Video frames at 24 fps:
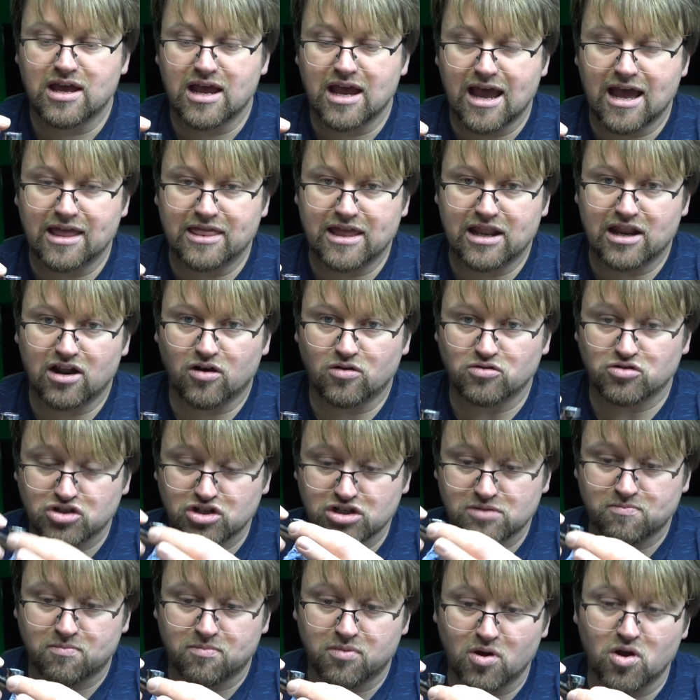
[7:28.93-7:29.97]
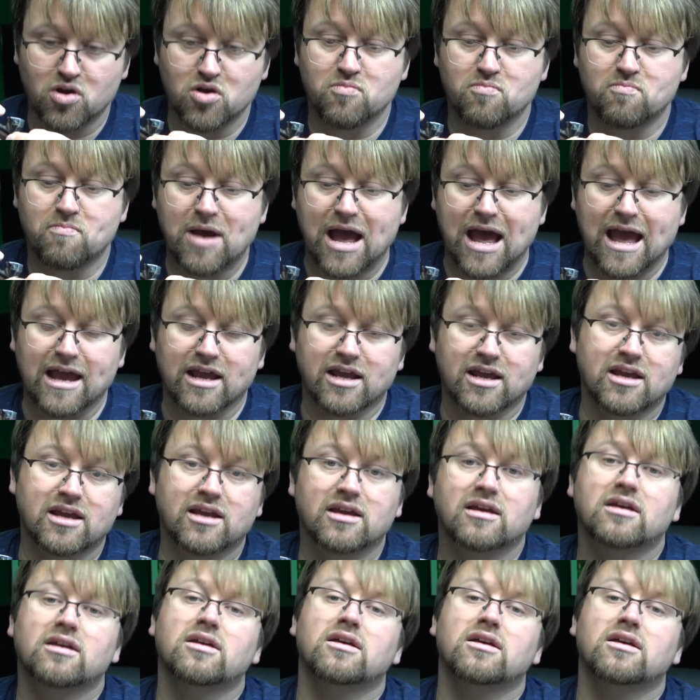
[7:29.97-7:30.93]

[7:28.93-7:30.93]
and then I'll just blow back